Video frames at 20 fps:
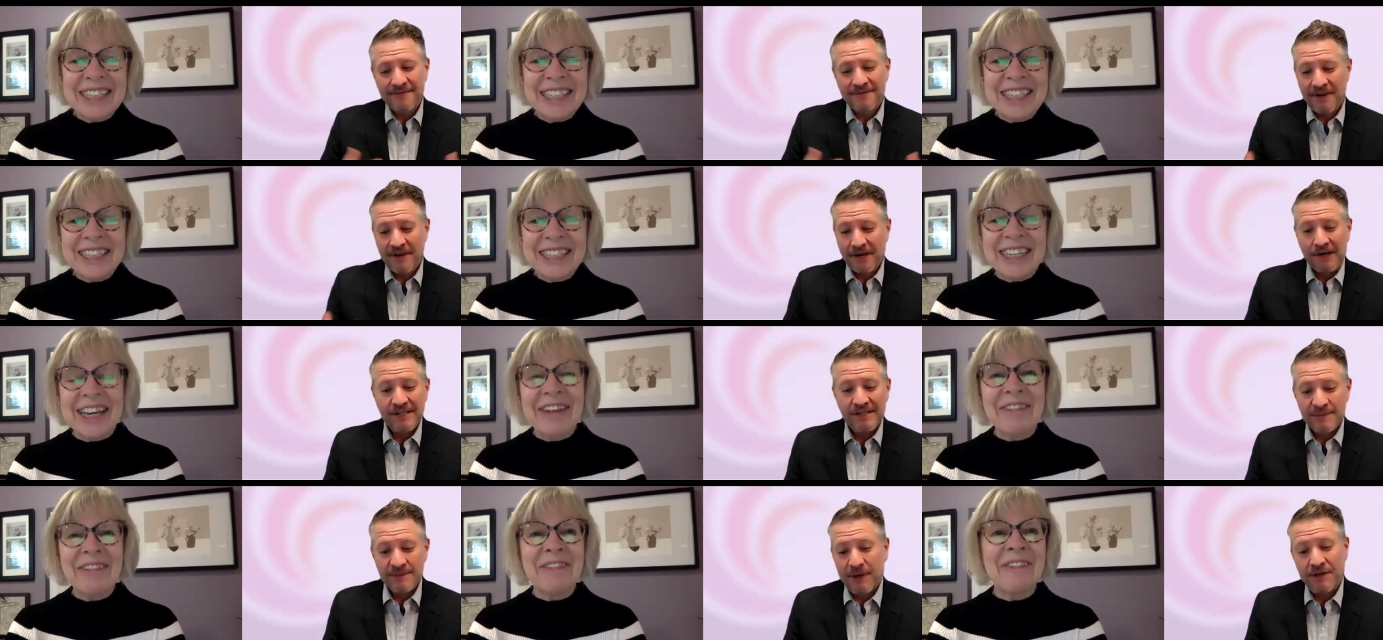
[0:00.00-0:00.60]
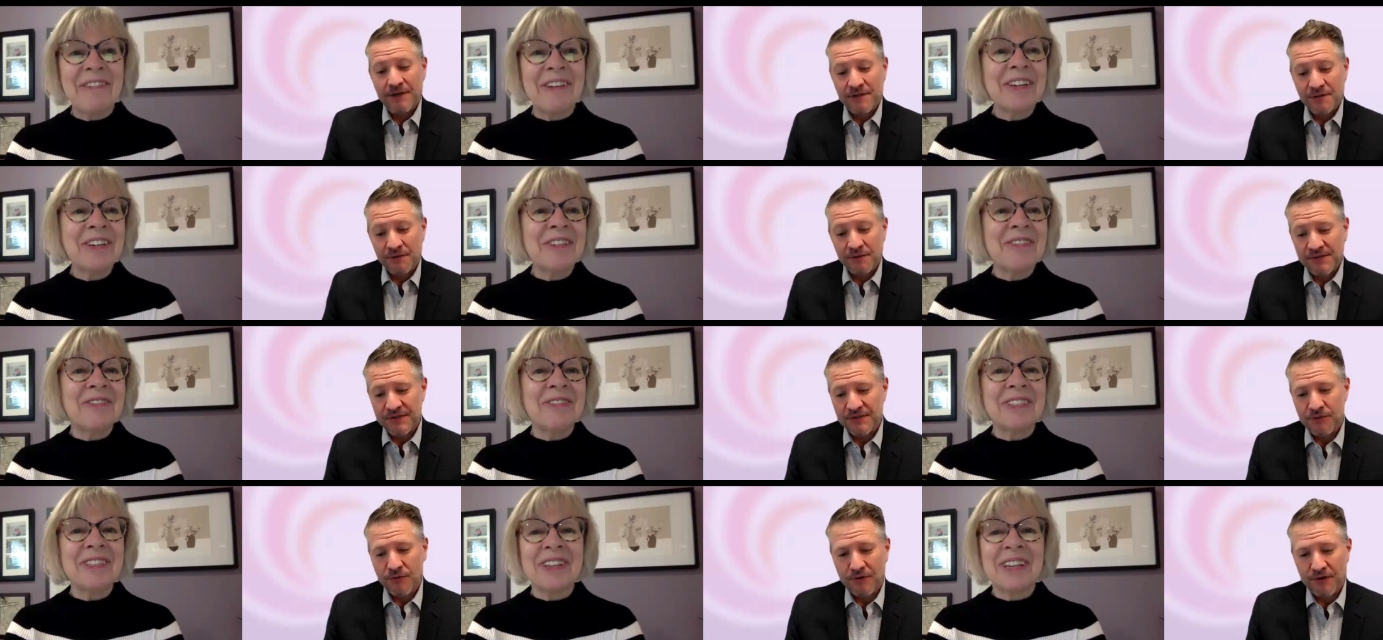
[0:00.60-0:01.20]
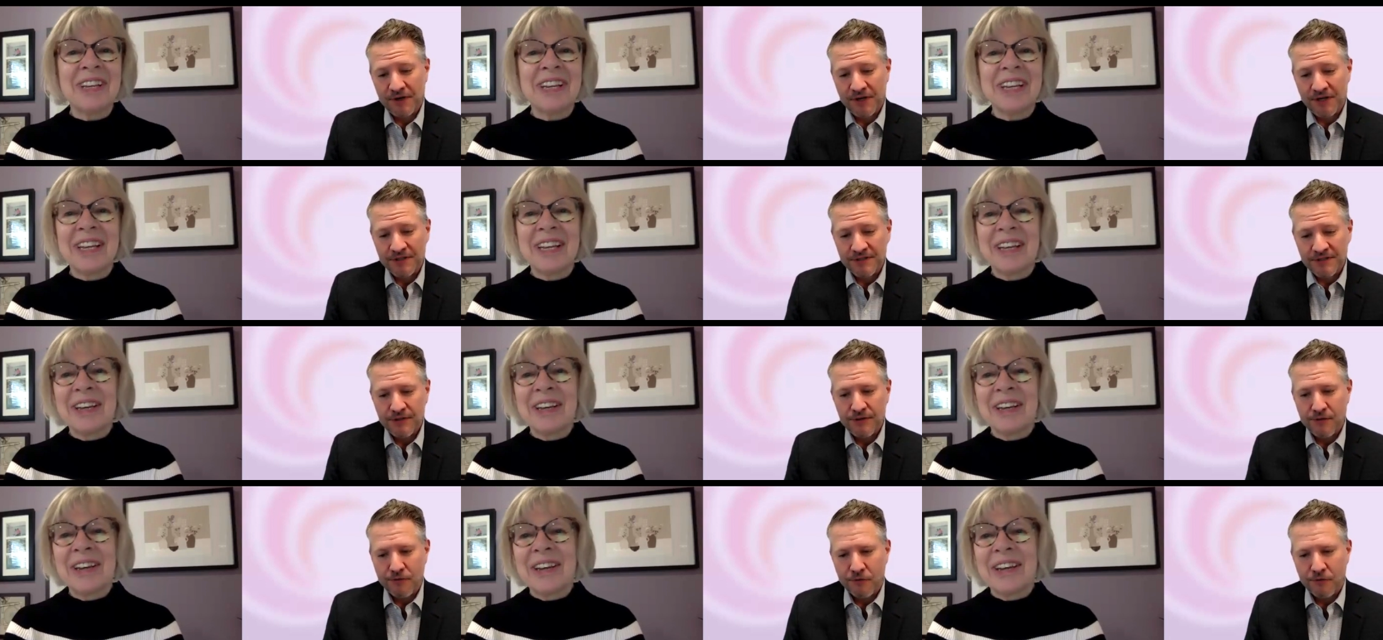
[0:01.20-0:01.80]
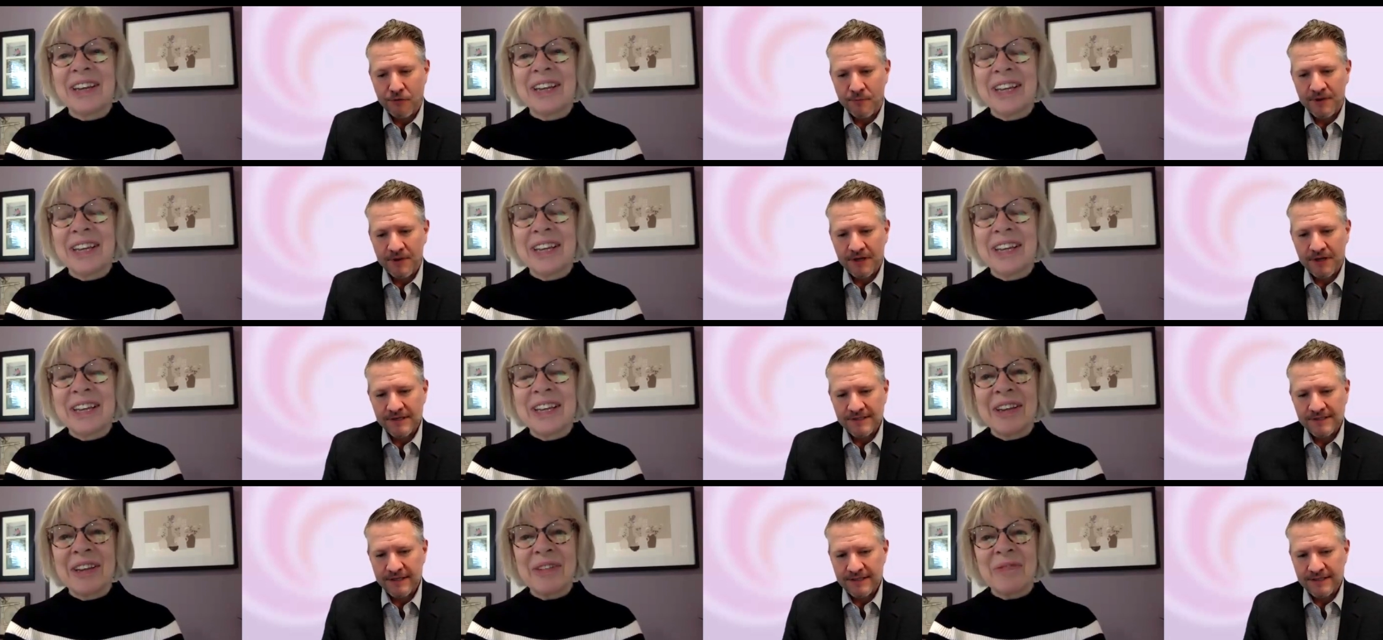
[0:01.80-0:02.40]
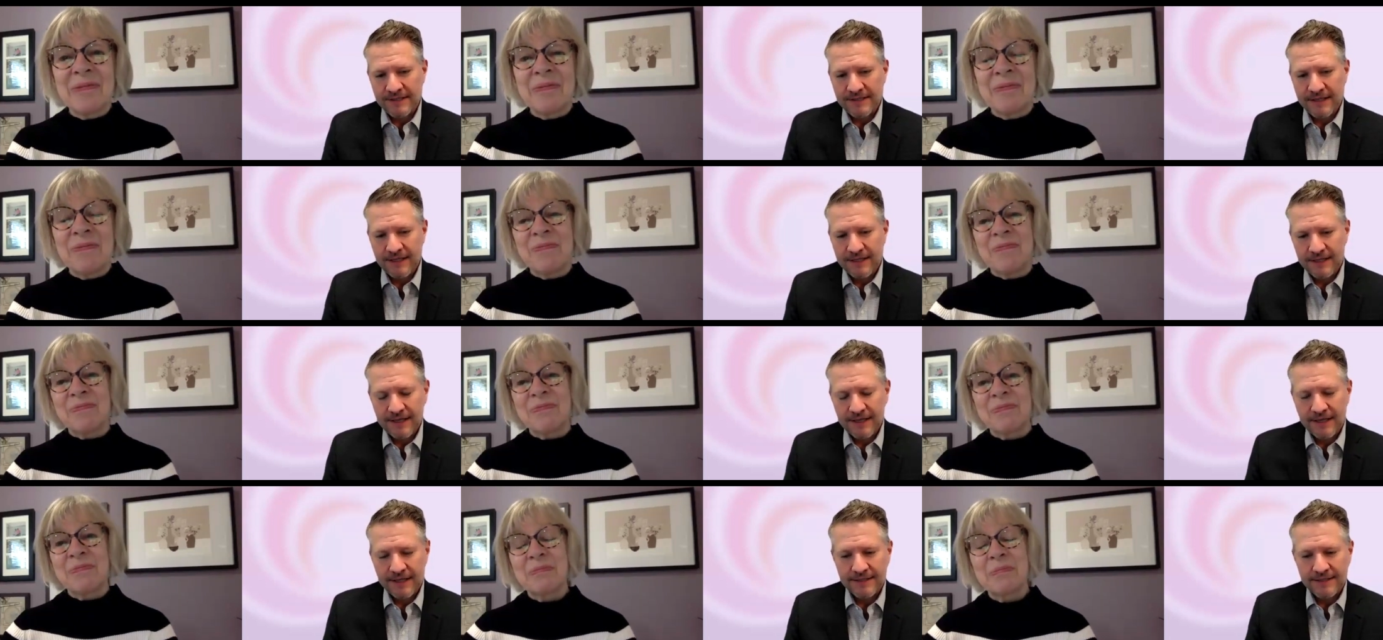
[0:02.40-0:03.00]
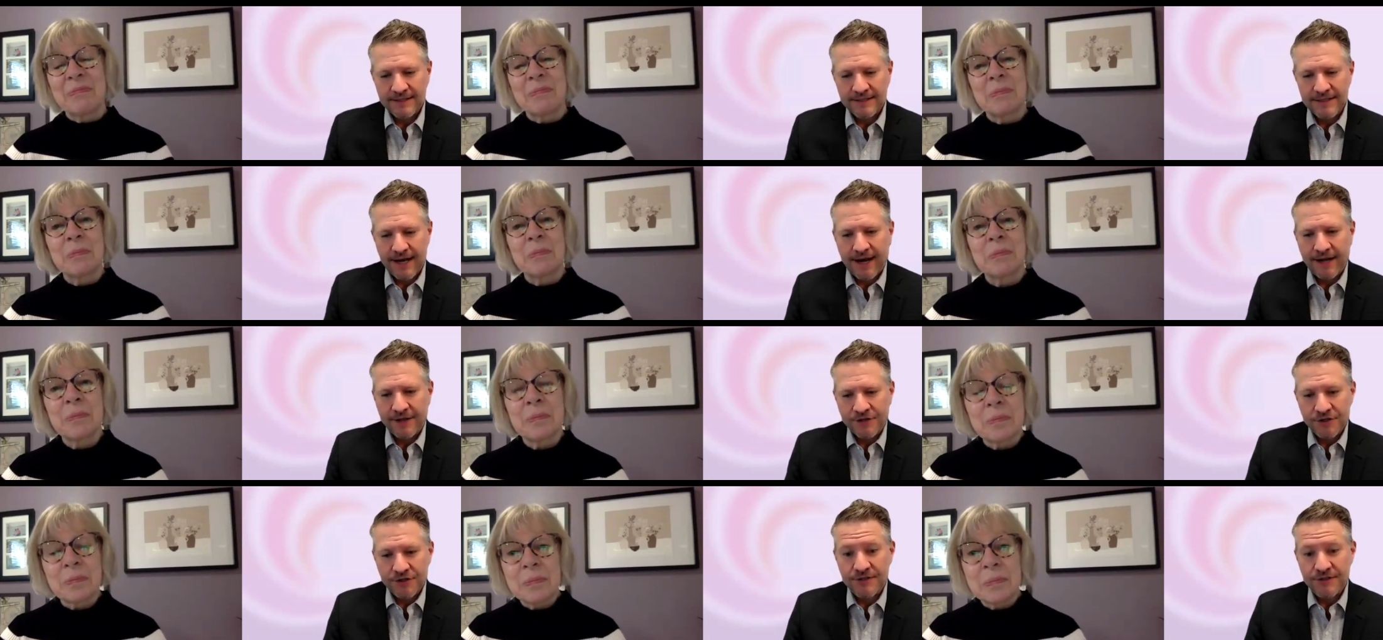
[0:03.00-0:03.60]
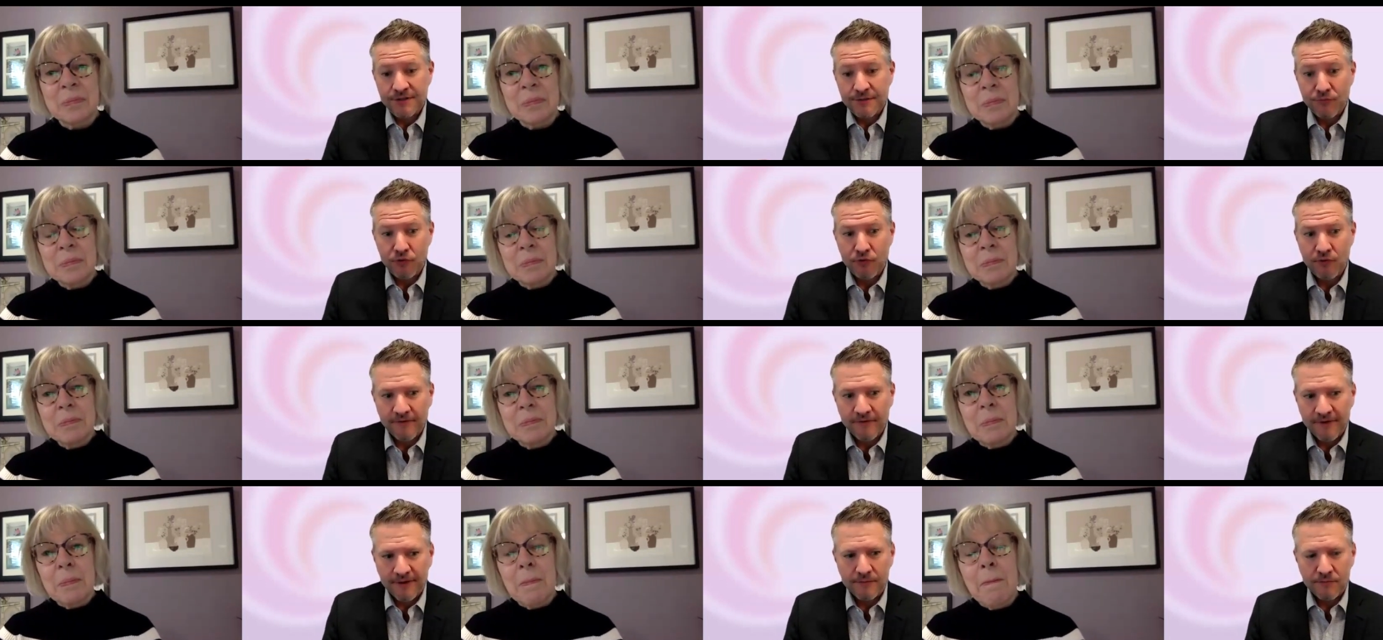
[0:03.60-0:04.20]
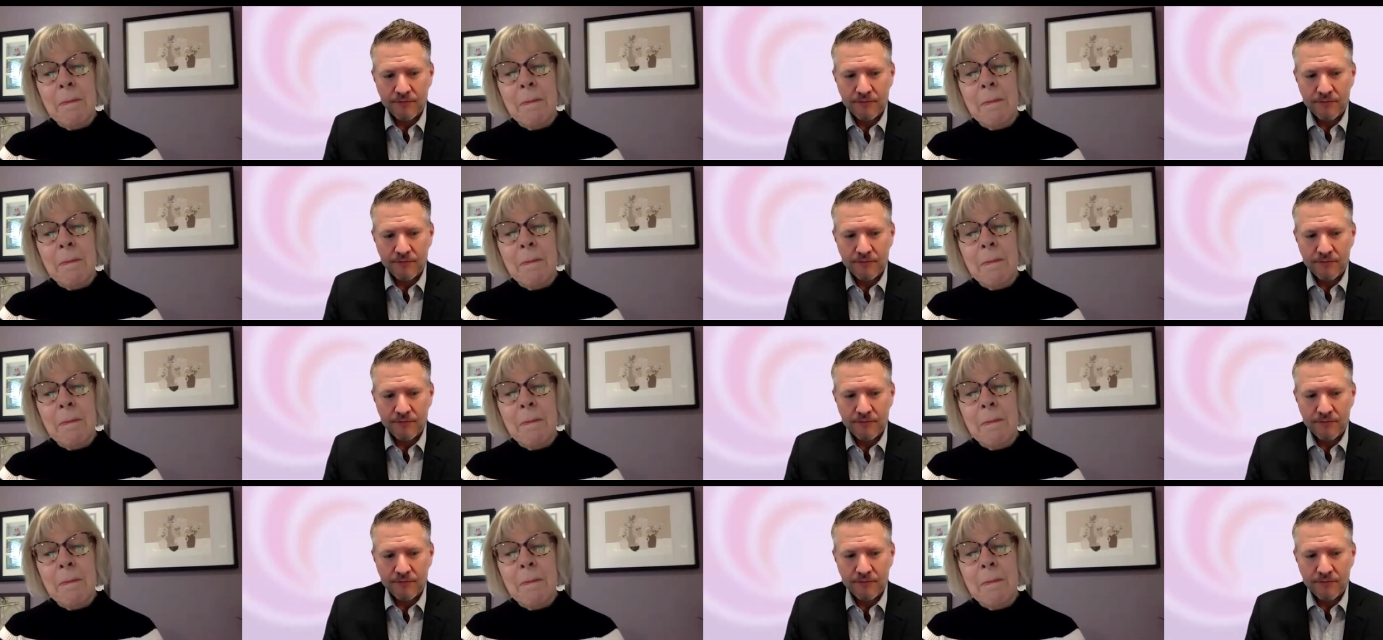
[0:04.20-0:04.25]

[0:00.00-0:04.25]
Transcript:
Speaker 1: is a very special story too, because it's not just a movie.